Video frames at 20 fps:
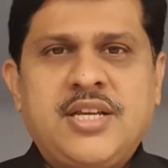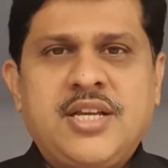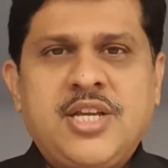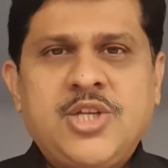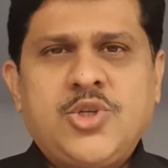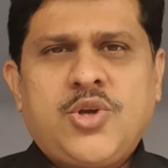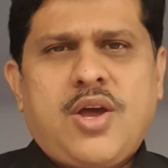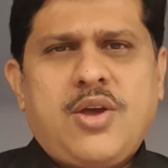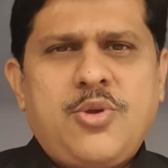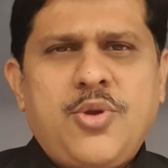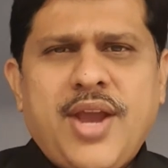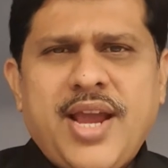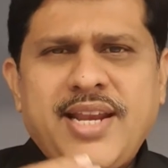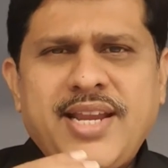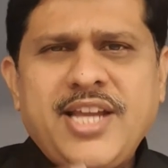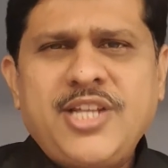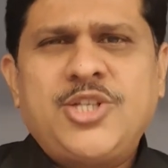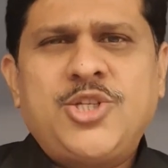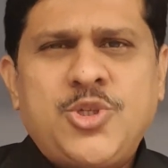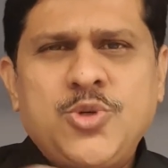So you can
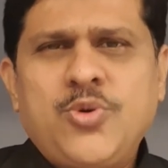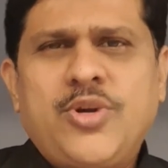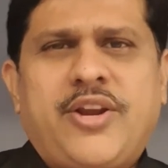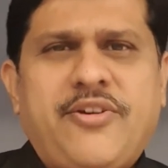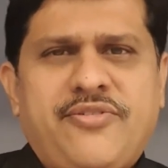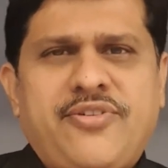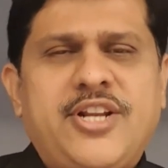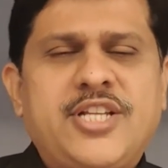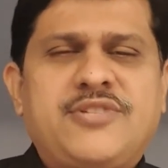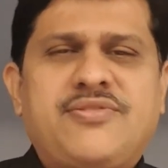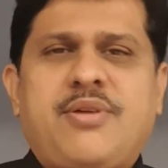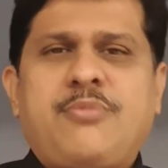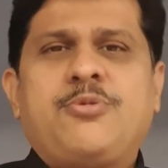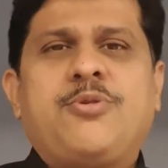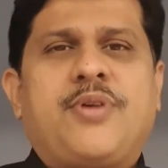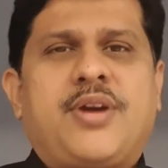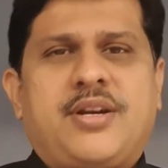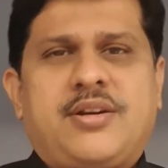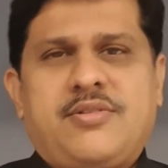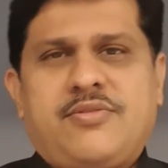get 2 referrals from
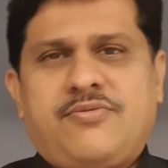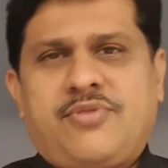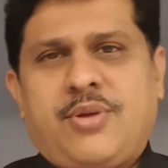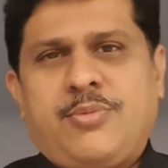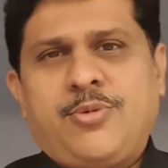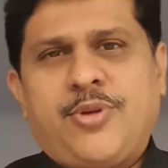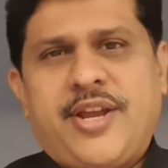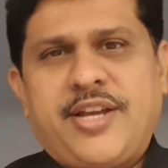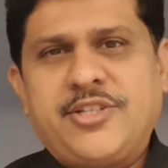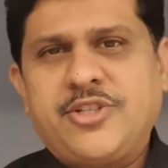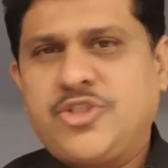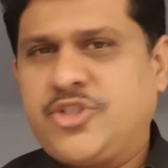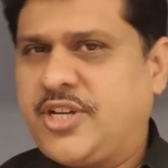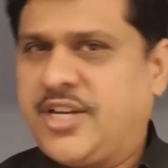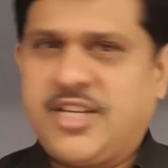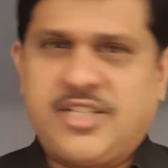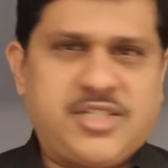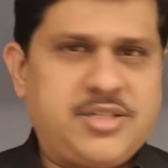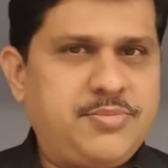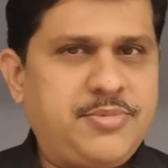your existing
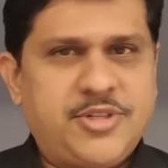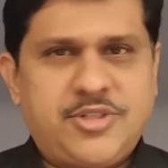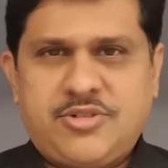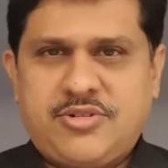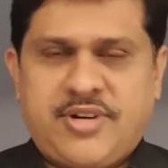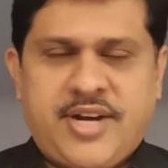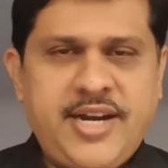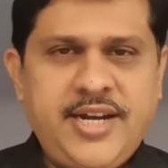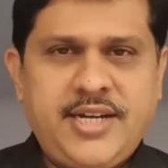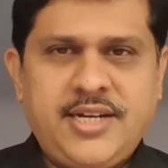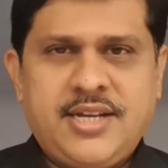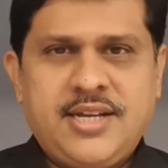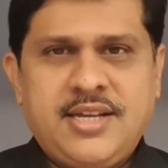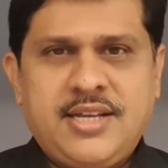customers, right?